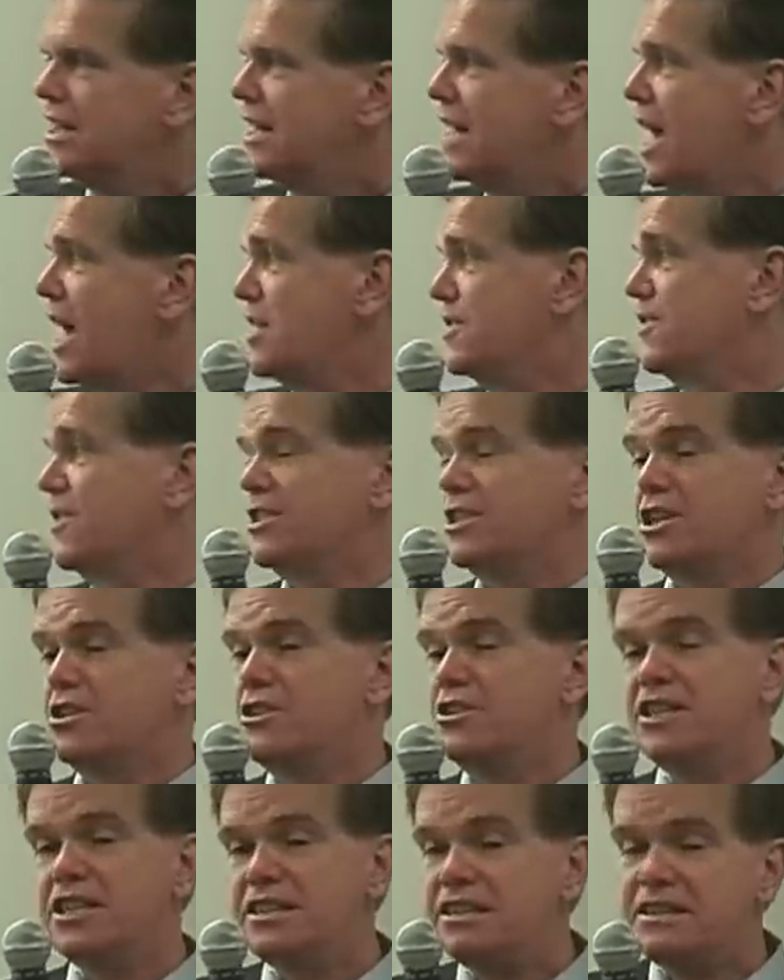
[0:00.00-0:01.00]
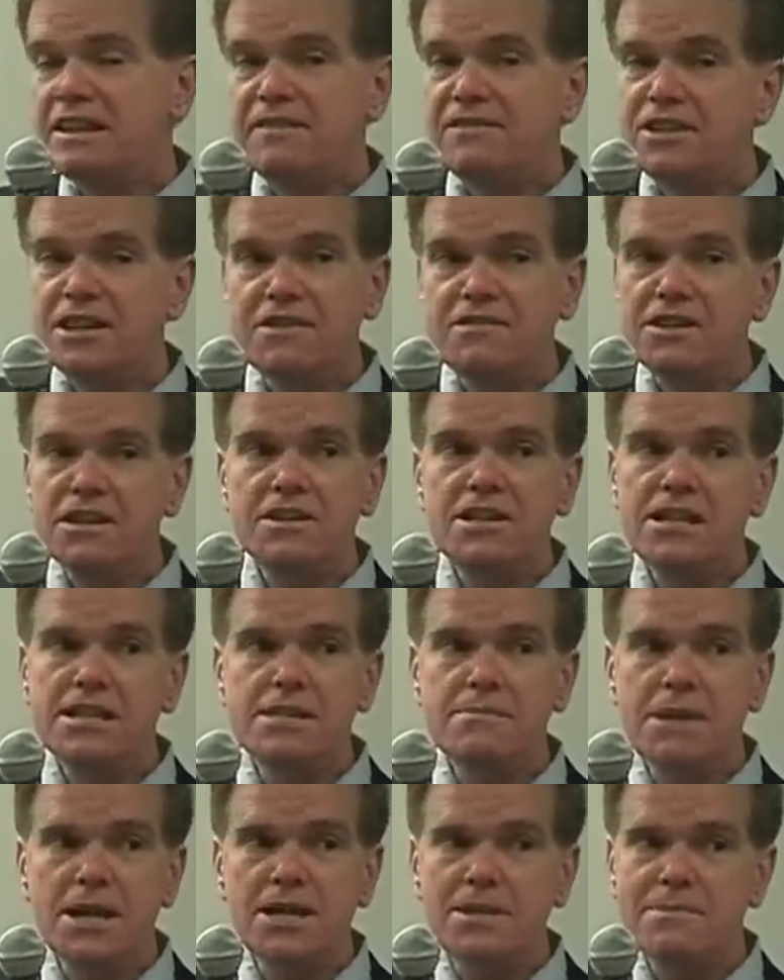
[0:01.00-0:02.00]
As far as I know, they didn't have to give any of
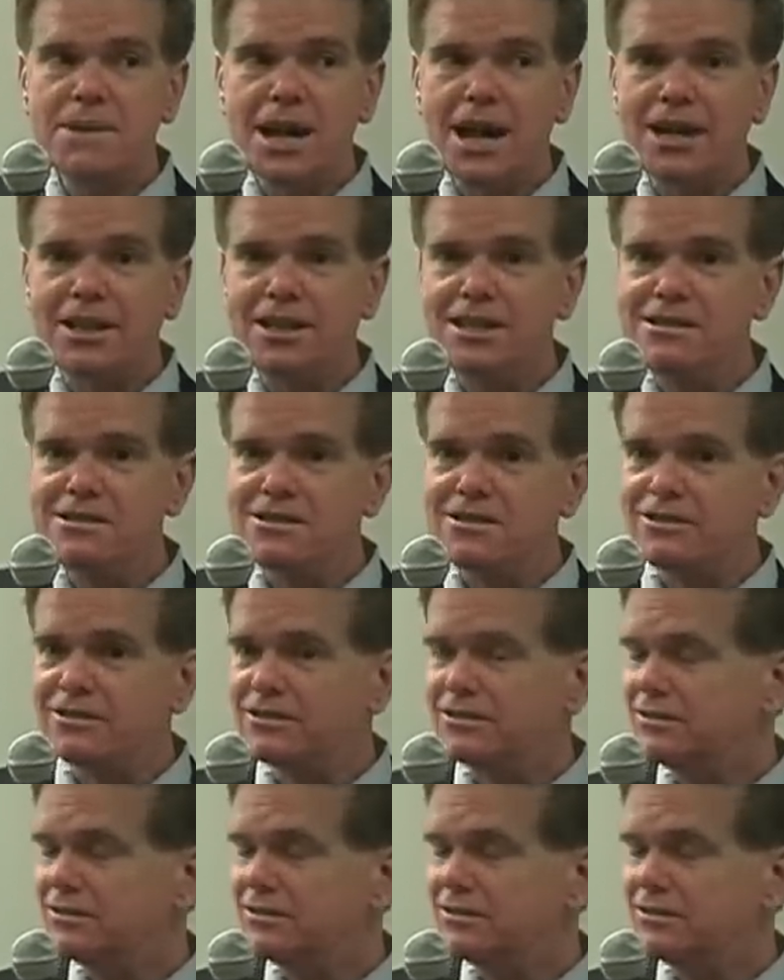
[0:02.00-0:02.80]
the money back either.